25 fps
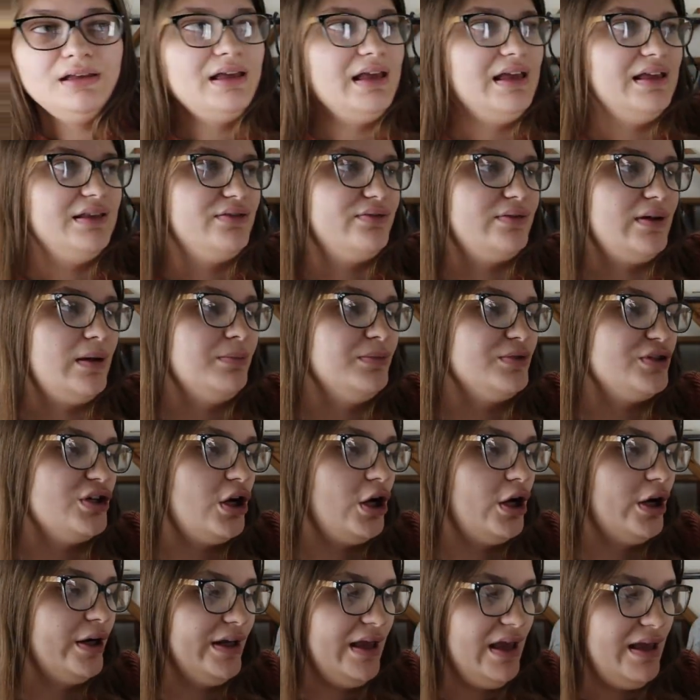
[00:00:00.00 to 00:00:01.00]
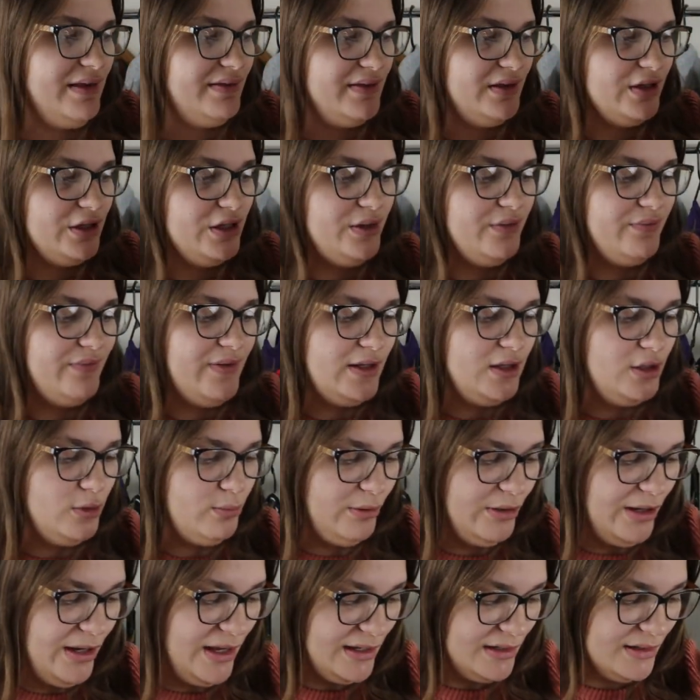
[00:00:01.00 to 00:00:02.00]
It's from Target. It's the Goodfellow
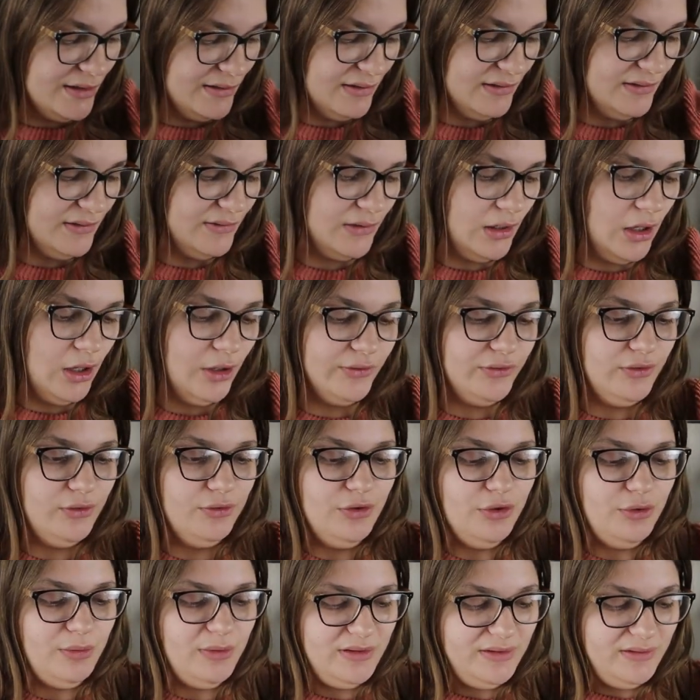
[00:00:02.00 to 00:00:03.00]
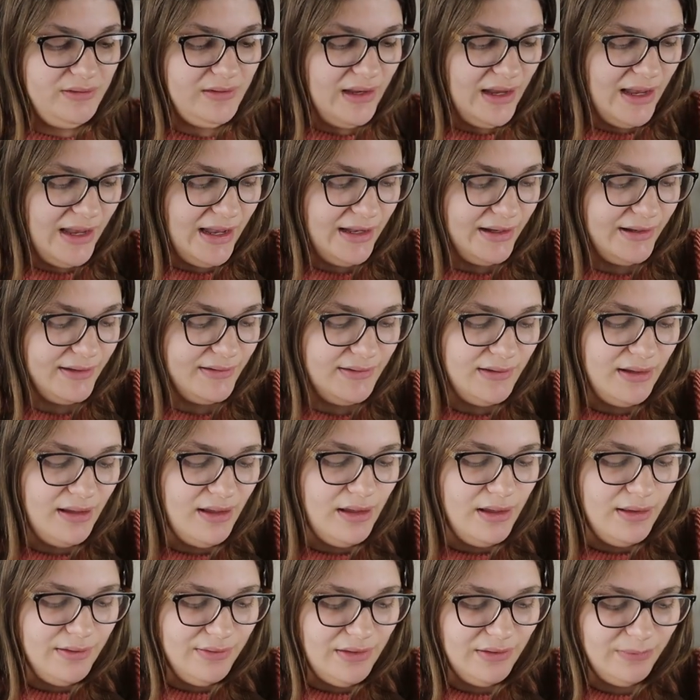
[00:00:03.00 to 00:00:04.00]
brand. This is also new with tags.
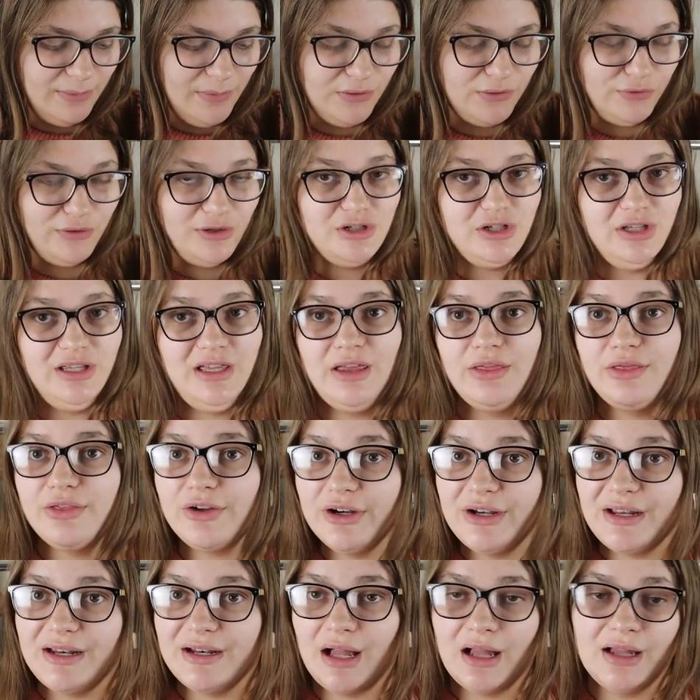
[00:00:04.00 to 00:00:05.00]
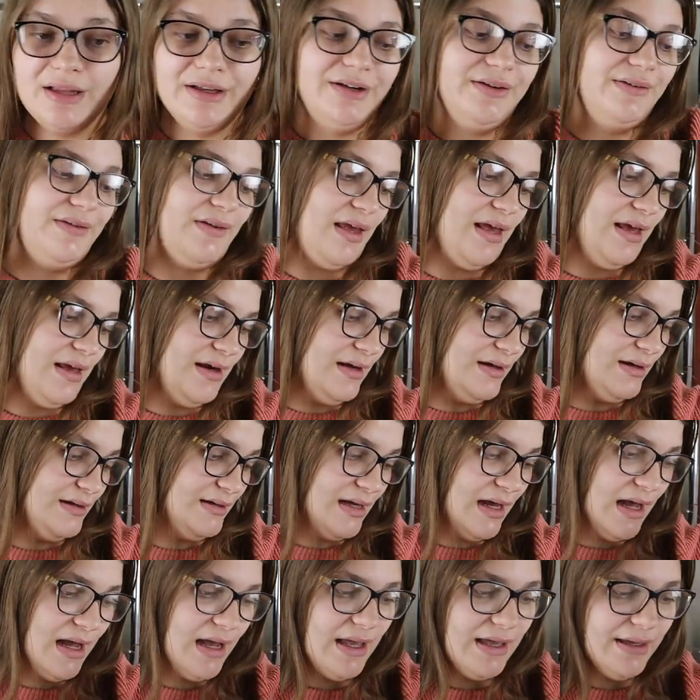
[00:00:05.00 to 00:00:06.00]
This was originally $30
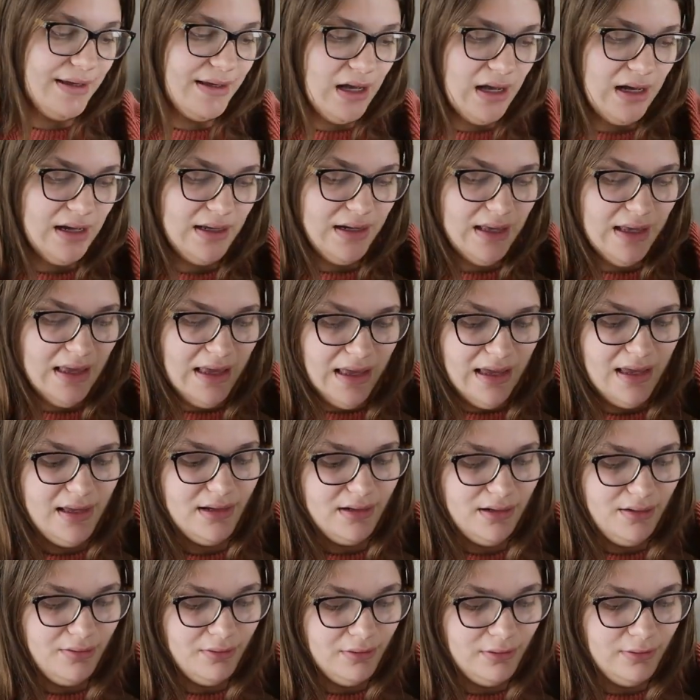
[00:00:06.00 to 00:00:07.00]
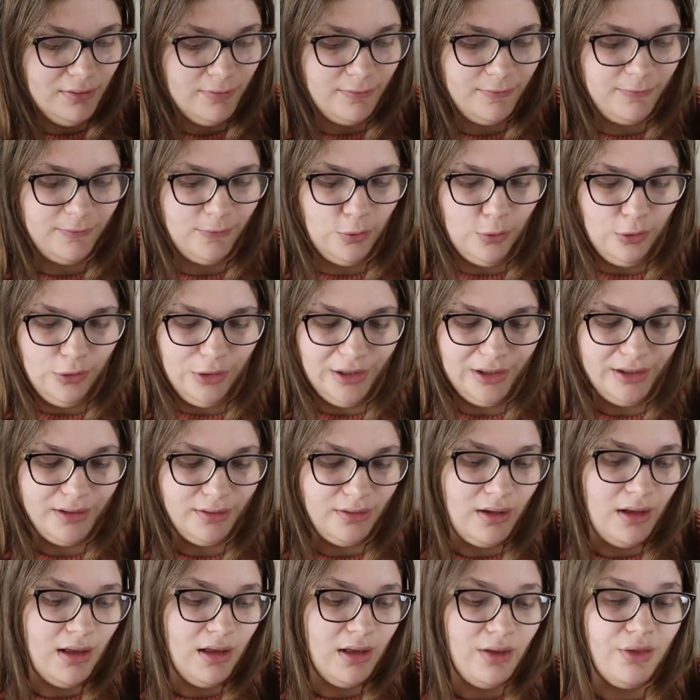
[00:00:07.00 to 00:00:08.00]
and I got it for
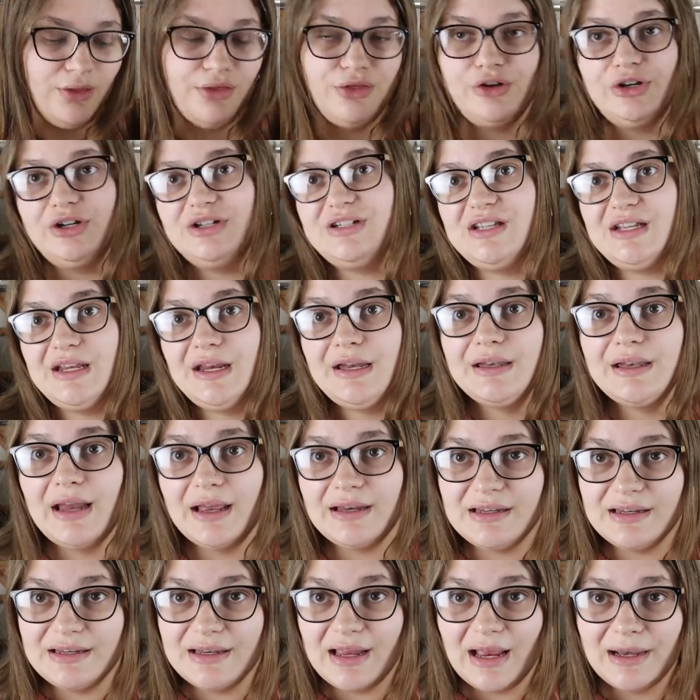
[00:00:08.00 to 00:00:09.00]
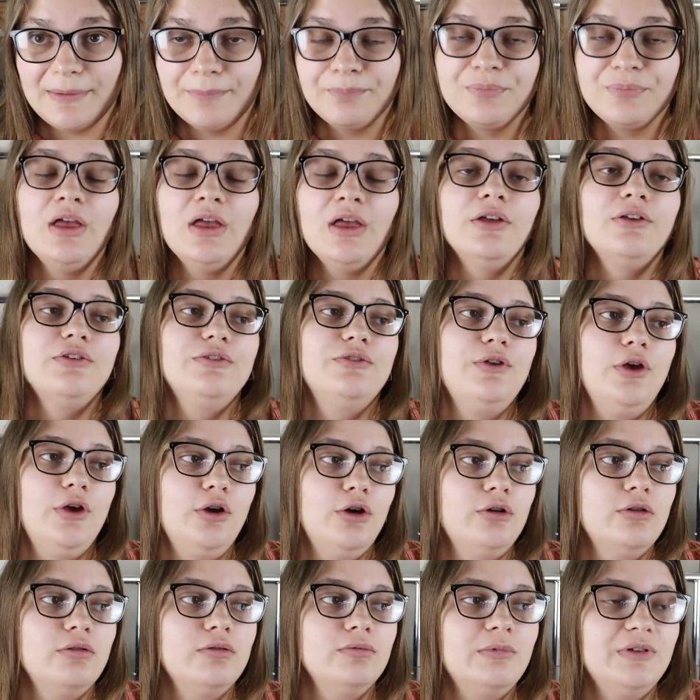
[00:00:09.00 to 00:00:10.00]
$13.99.
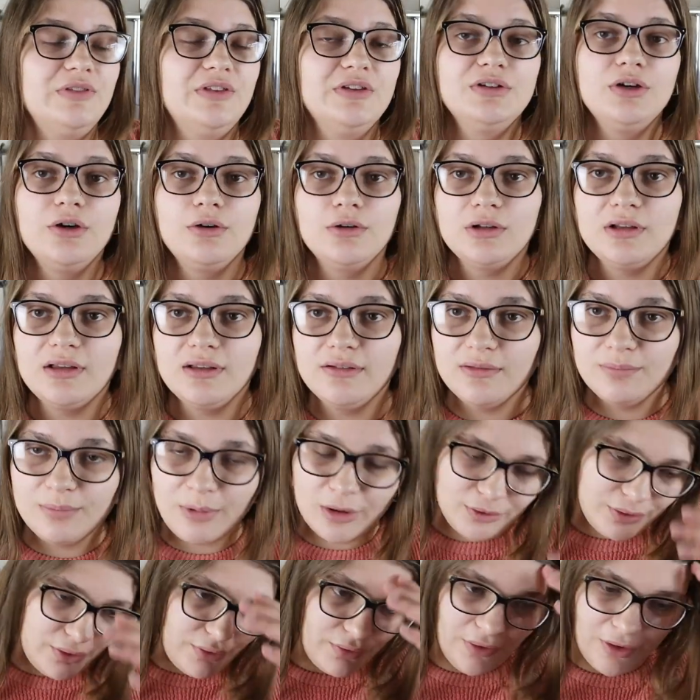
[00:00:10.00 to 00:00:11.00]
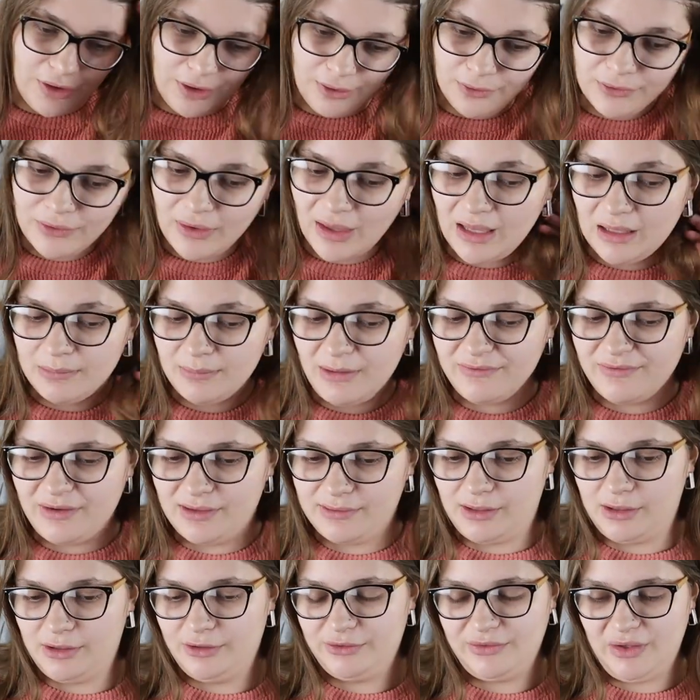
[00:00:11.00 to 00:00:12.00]
So with the total of both of those and my
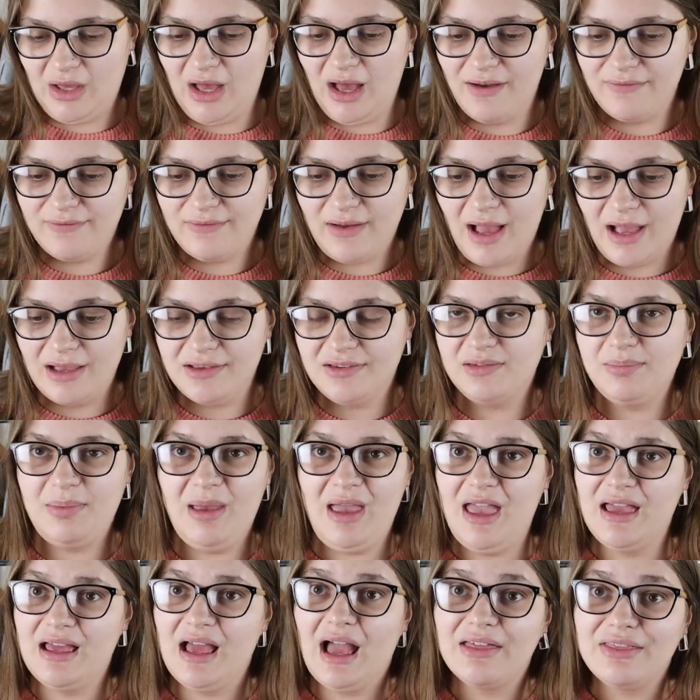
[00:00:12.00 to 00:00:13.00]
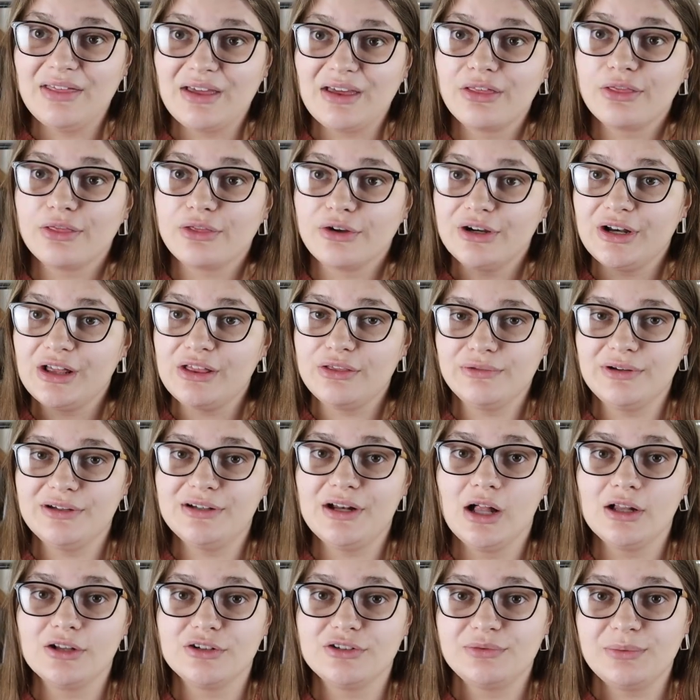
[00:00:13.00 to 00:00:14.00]
$5 off, I spent I think
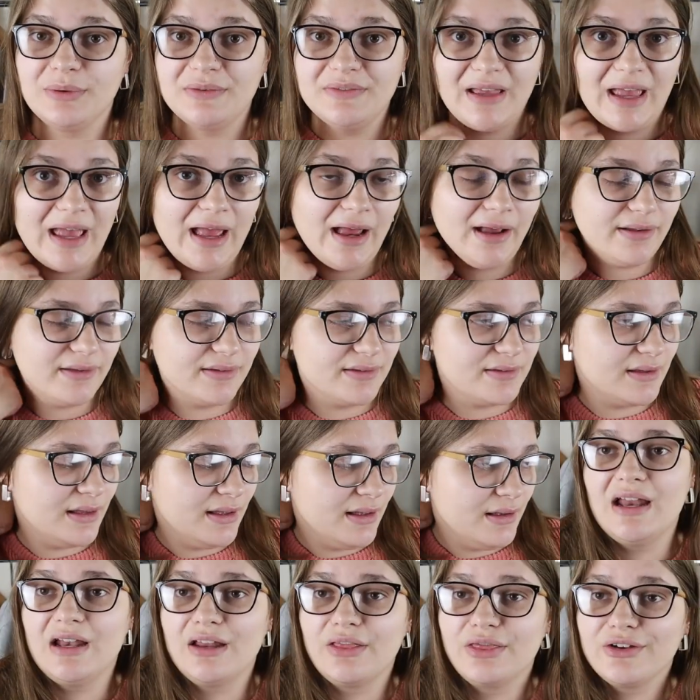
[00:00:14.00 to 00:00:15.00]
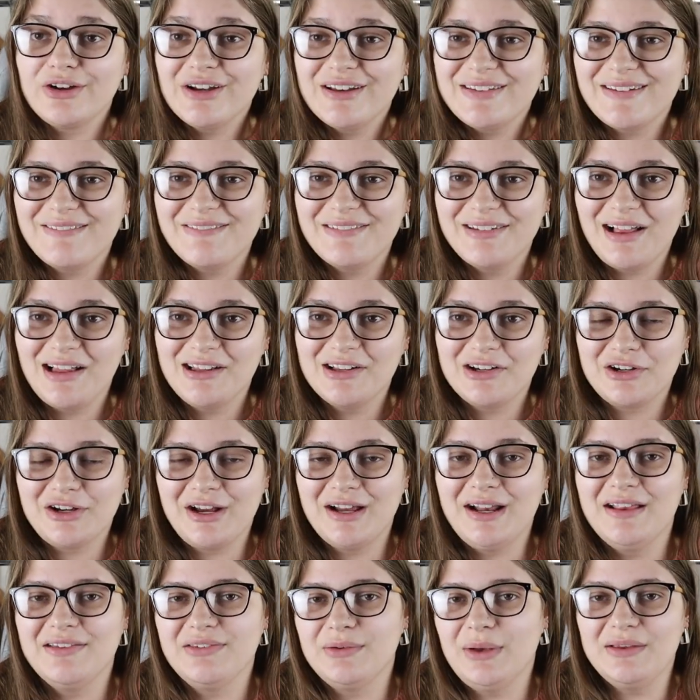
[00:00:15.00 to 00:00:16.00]
$33 with tax. I had a $37
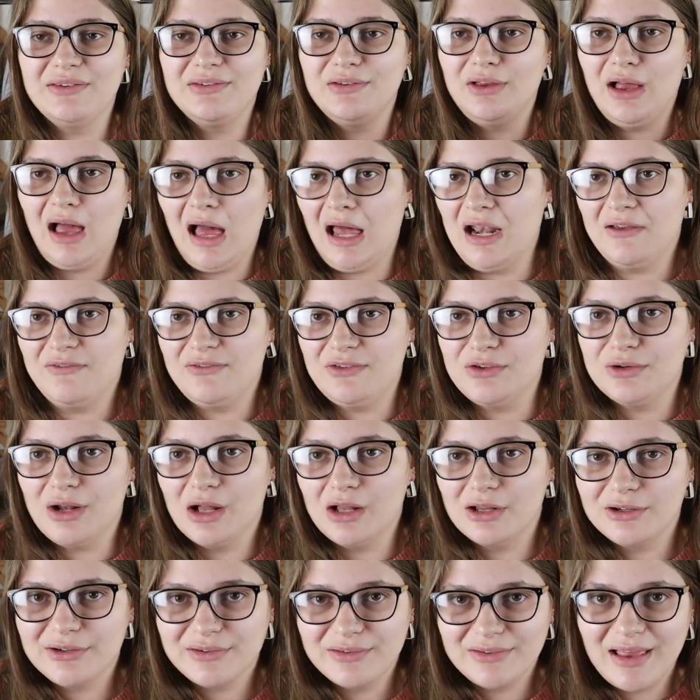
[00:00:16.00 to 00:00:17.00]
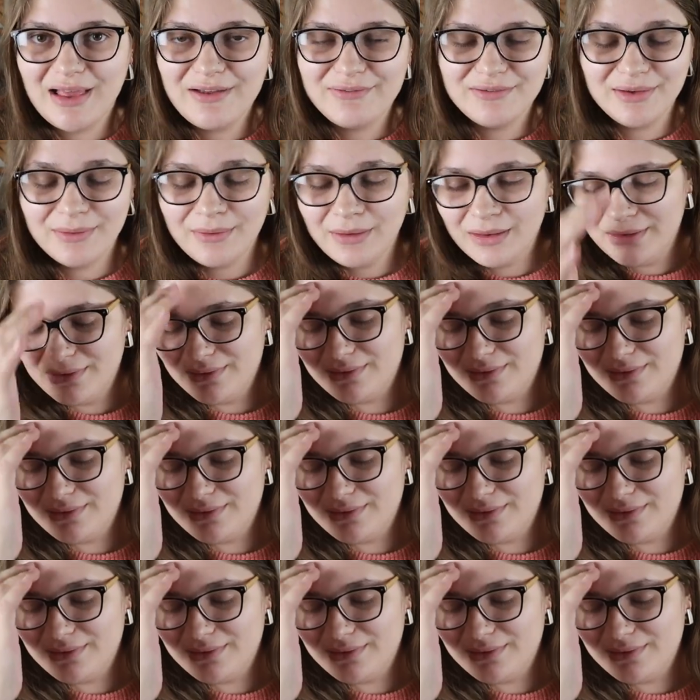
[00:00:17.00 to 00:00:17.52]
credit so I still had a few dollars left.